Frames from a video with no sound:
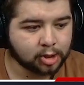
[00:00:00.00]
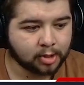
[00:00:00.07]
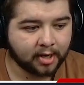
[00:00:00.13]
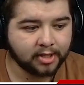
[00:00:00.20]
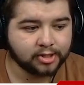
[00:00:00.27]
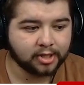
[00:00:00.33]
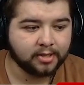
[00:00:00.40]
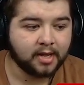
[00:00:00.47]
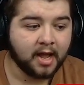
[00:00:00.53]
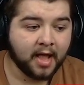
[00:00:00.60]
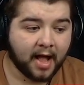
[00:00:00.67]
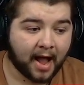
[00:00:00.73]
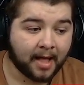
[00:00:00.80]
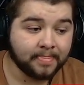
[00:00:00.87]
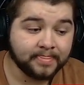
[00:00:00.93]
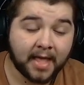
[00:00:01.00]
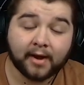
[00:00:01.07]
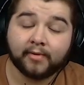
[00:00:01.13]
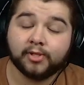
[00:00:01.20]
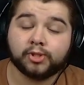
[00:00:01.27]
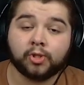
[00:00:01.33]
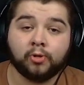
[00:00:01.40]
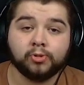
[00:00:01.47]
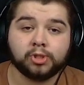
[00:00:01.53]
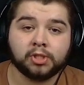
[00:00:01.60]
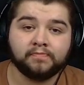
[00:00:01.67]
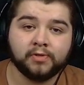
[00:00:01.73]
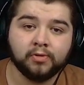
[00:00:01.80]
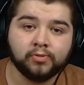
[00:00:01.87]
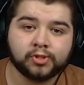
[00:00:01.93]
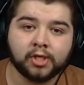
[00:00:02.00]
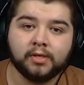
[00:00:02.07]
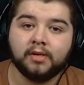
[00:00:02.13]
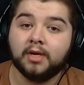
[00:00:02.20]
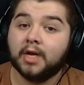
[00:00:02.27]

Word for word: rating and Neres contributing